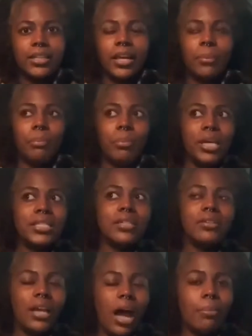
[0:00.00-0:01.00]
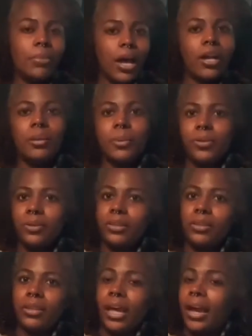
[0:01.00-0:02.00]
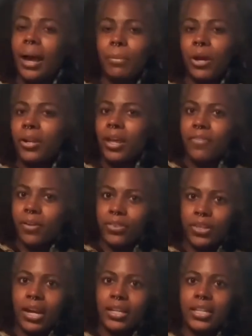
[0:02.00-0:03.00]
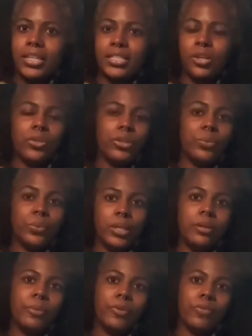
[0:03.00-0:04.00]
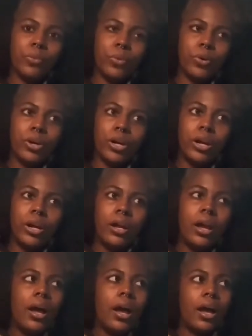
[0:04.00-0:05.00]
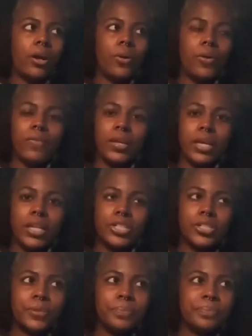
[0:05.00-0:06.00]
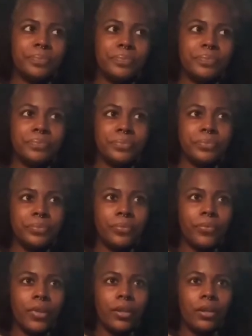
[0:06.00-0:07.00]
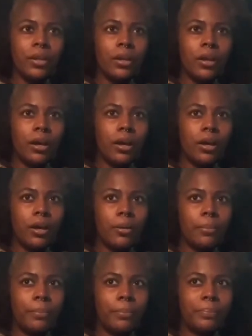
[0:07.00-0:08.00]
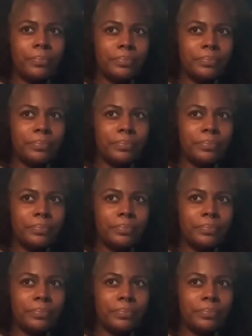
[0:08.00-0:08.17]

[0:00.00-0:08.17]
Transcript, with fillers: Like basically, I'm not gonna be like I'm not gonna have everything I need until the week before I go on vacation. Um,